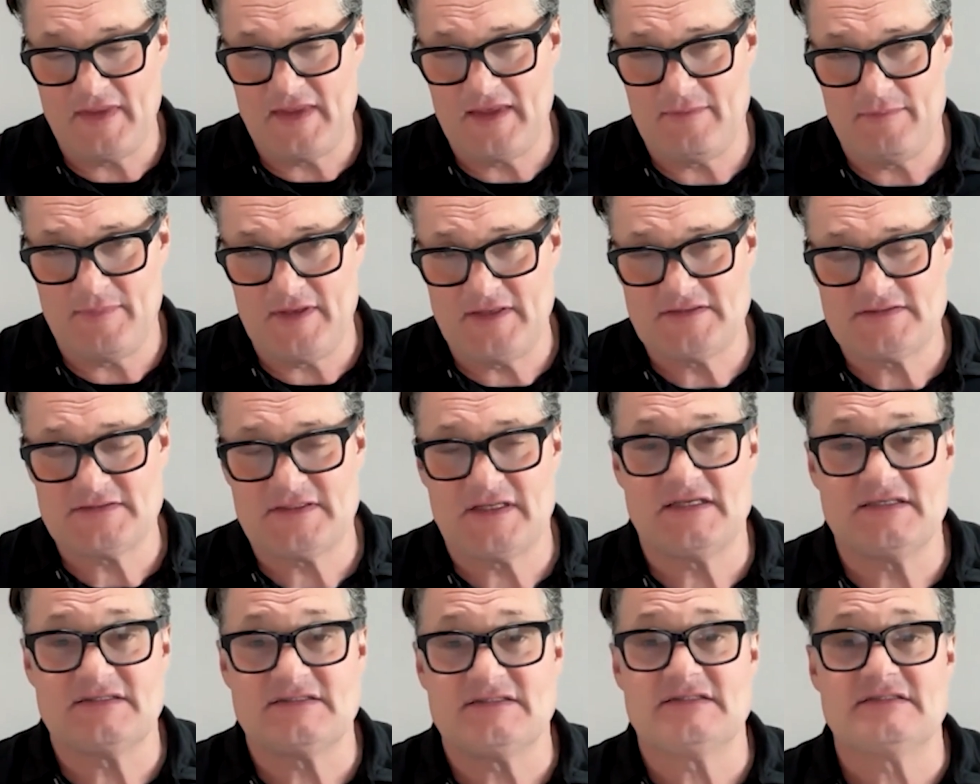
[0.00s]
image.
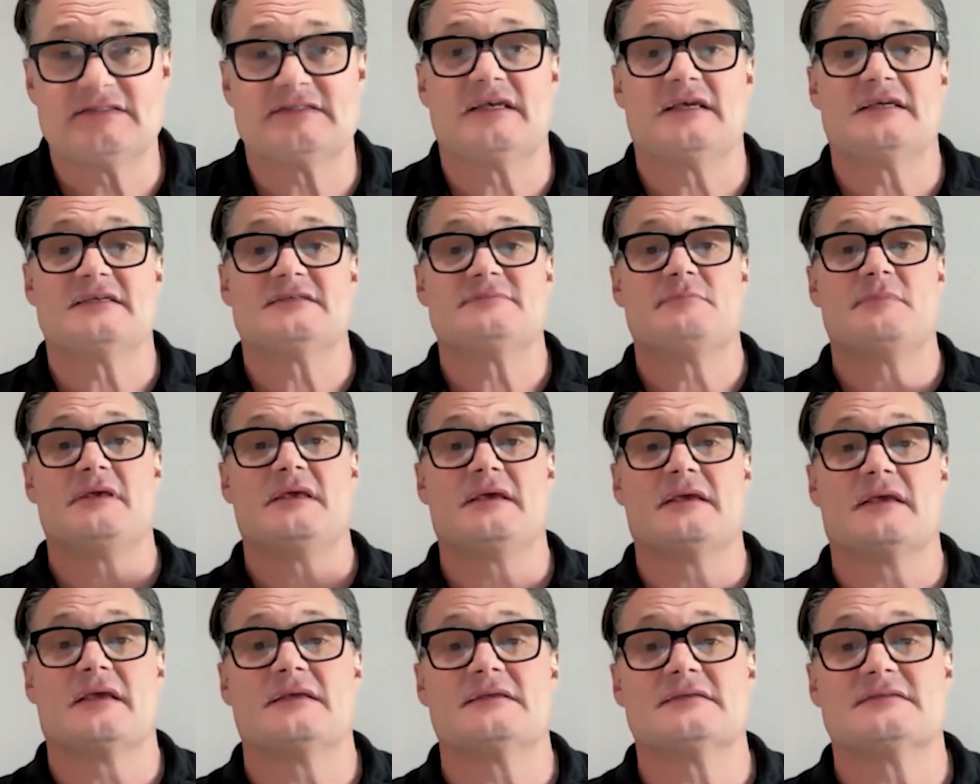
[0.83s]
Let's just say it's me
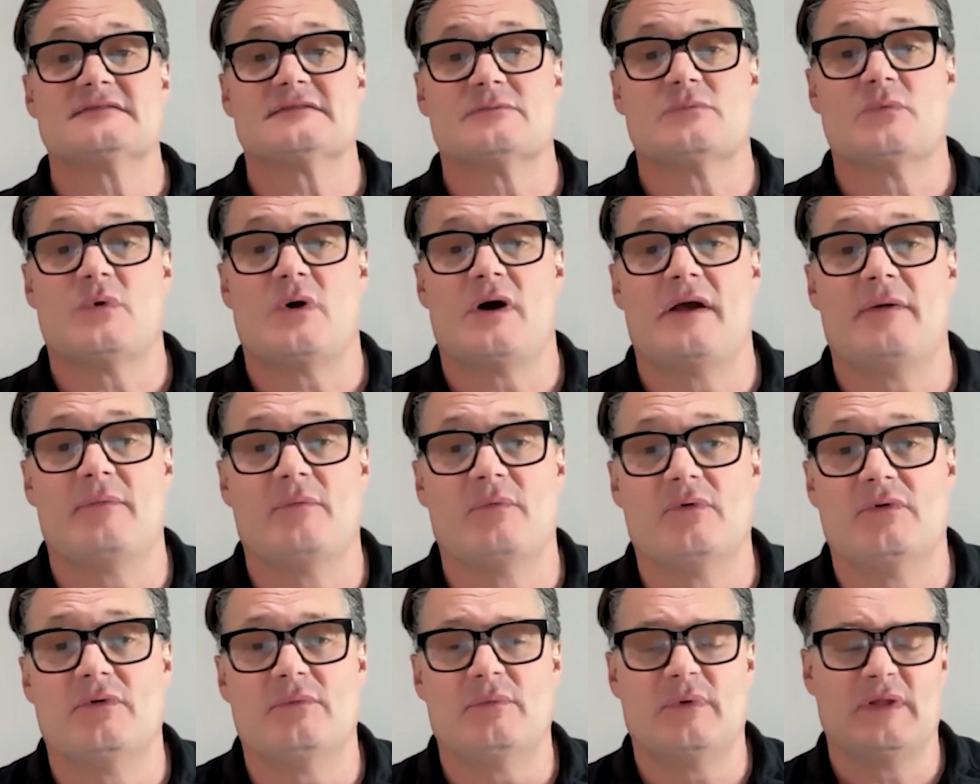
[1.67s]
against a white
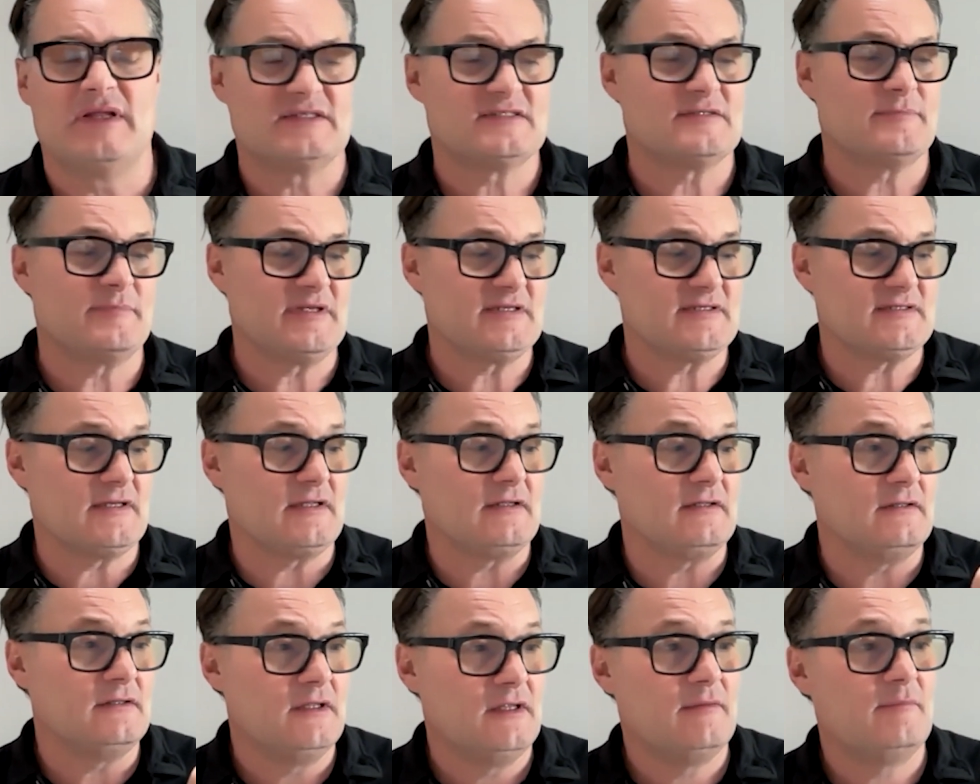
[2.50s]
wall. Well, that's a bit
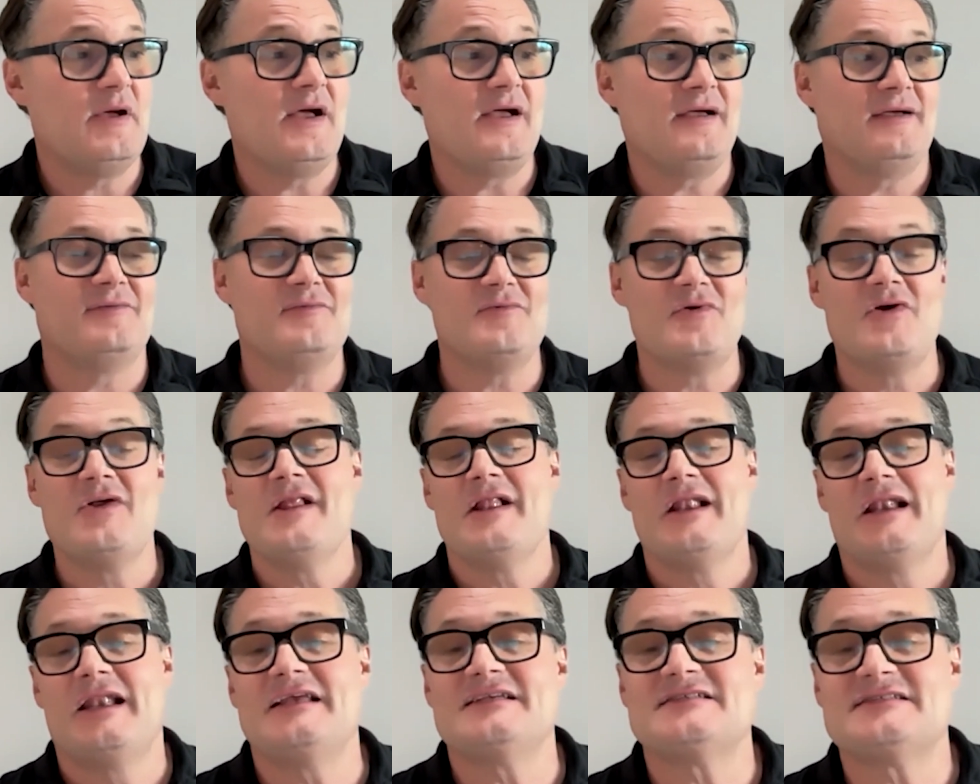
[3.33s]
dull.
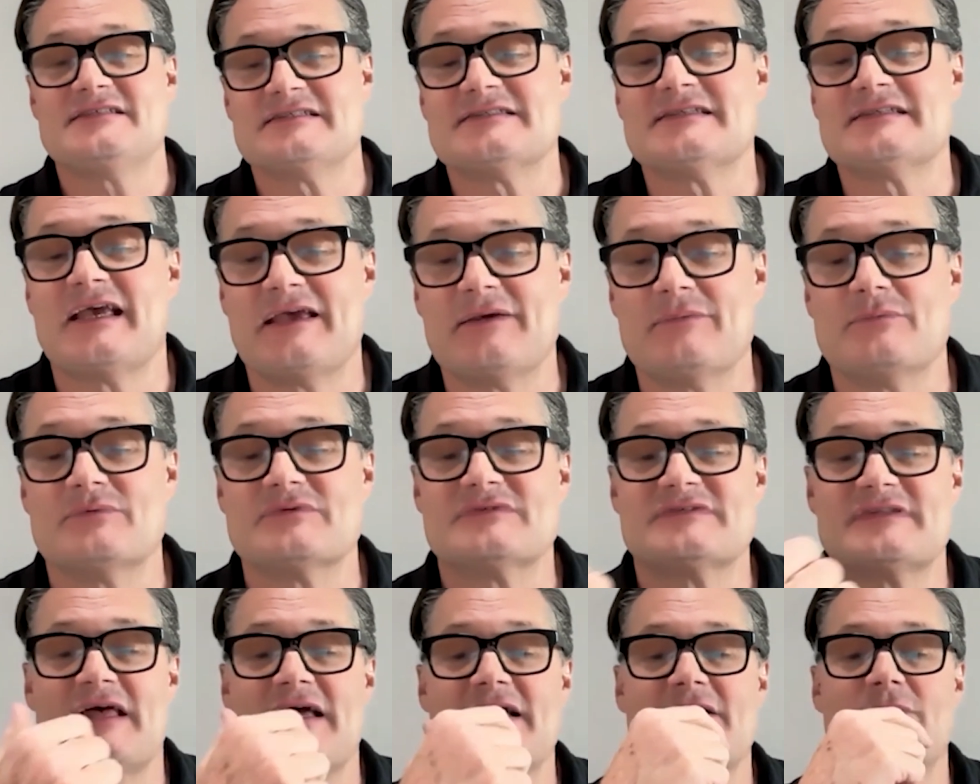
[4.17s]
Let's just say it
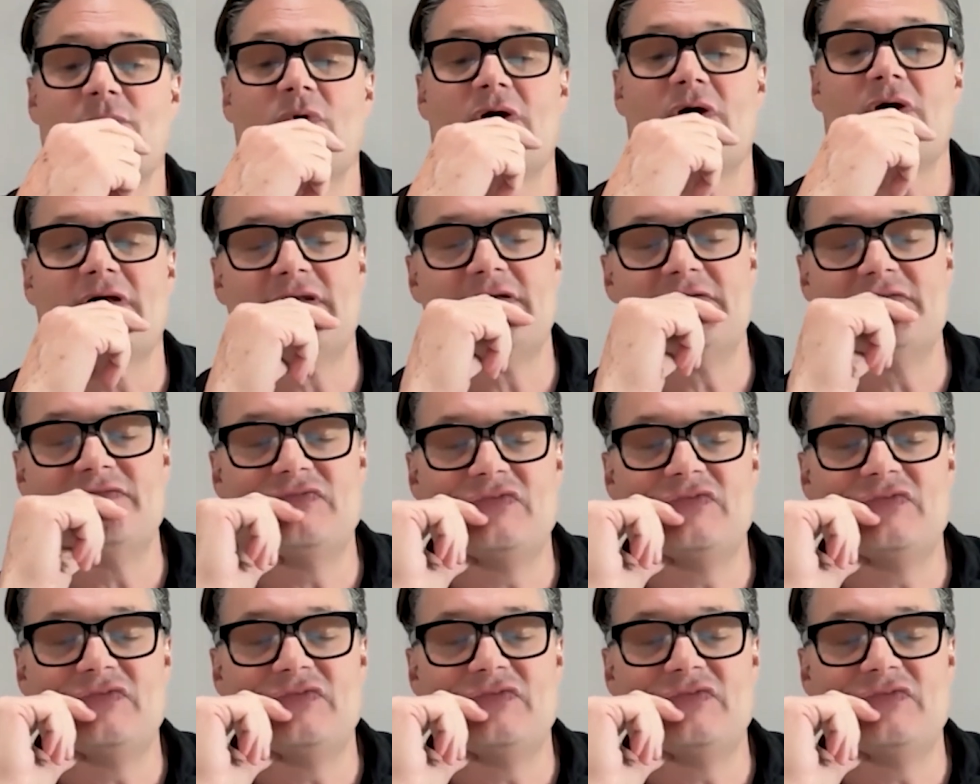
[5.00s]
was that one of